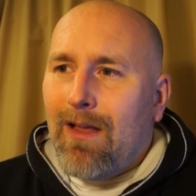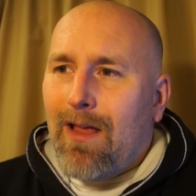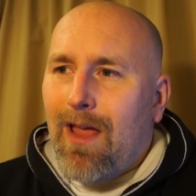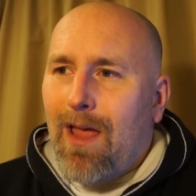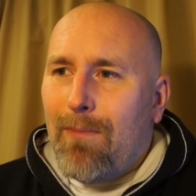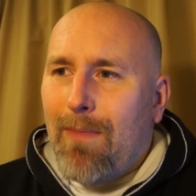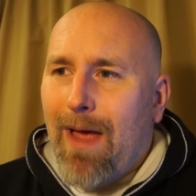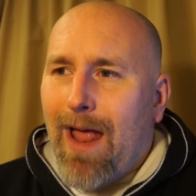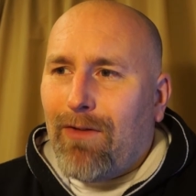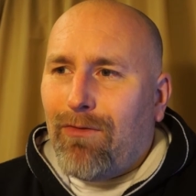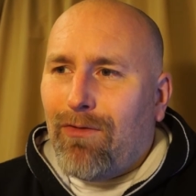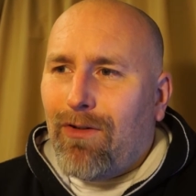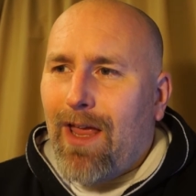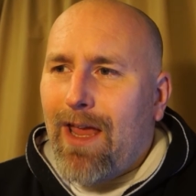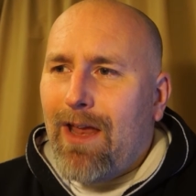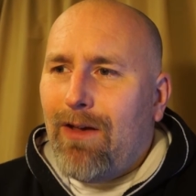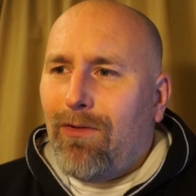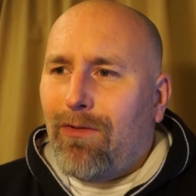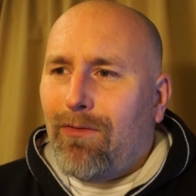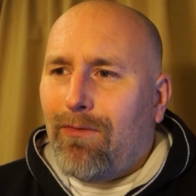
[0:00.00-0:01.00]

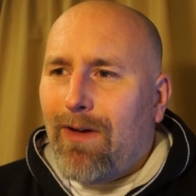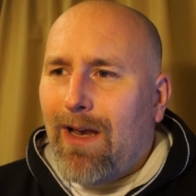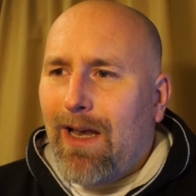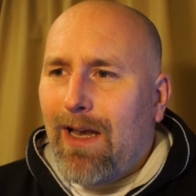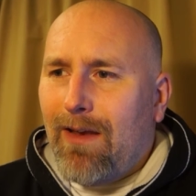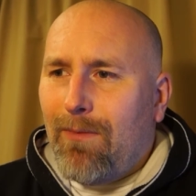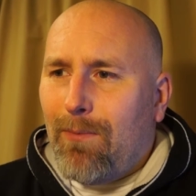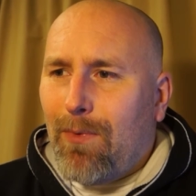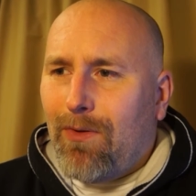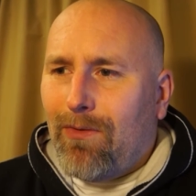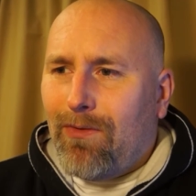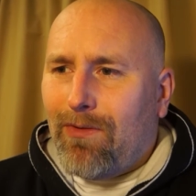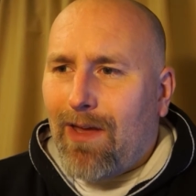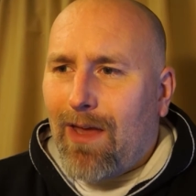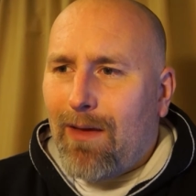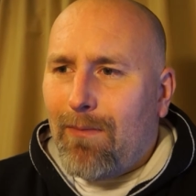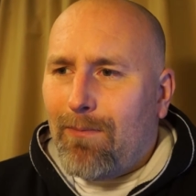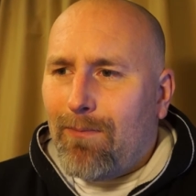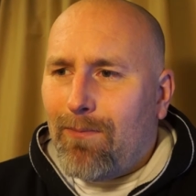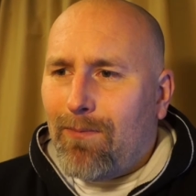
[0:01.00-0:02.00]
imagination really was
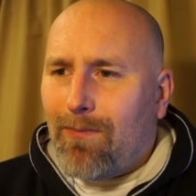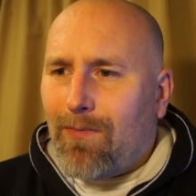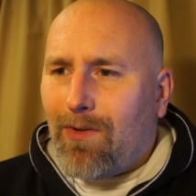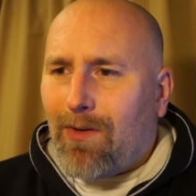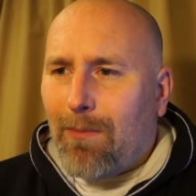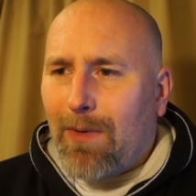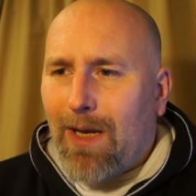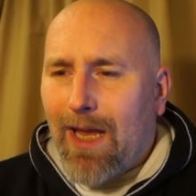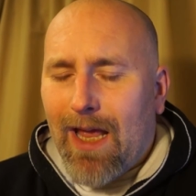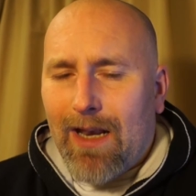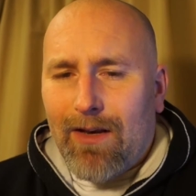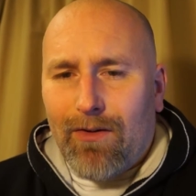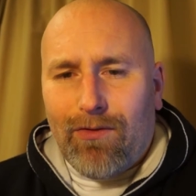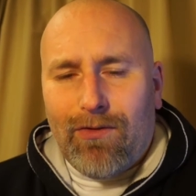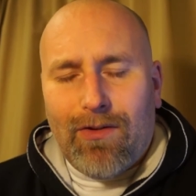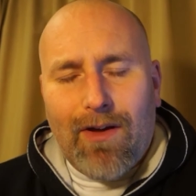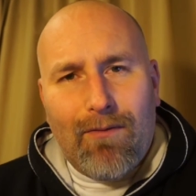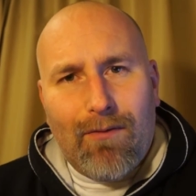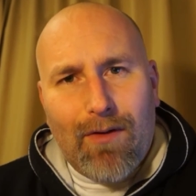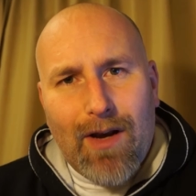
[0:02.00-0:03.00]
somebody had a
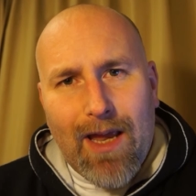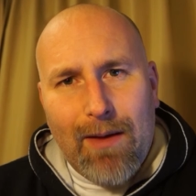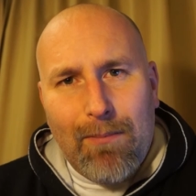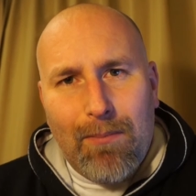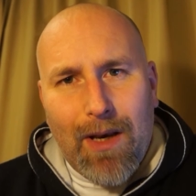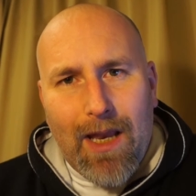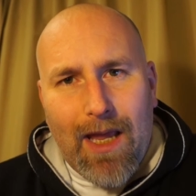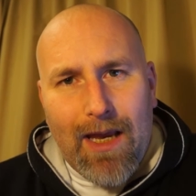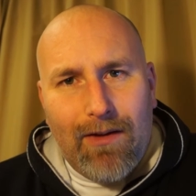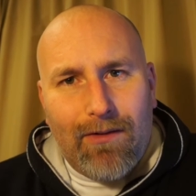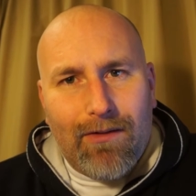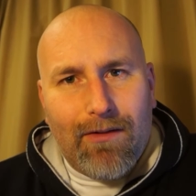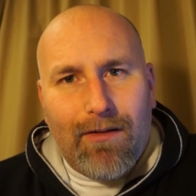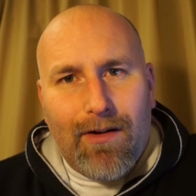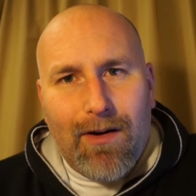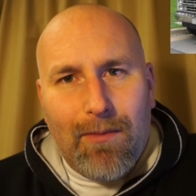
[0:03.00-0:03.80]
Chevrolet Blazer,